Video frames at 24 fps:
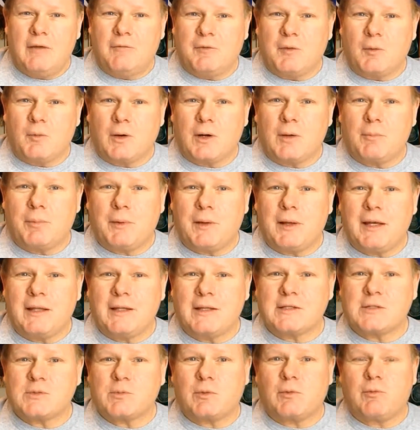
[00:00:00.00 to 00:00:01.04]
If you want to play
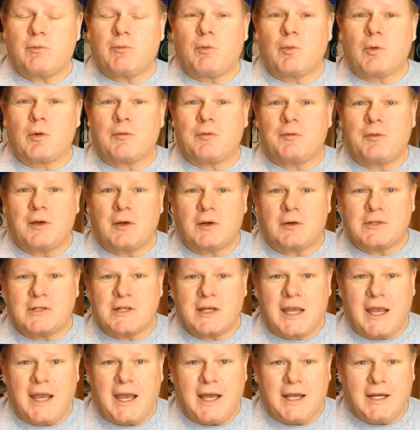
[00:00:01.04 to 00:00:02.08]
this with 4 fingers,
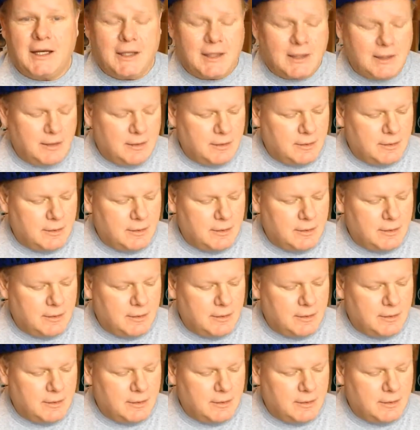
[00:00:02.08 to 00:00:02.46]
you can.